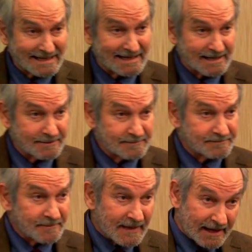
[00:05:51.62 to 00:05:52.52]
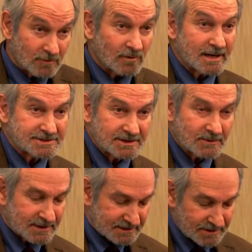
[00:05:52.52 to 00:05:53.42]
Medicaid and rising
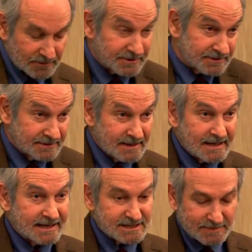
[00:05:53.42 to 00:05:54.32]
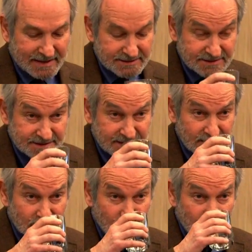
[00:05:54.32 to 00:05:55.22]
quickly. We are an expansion state.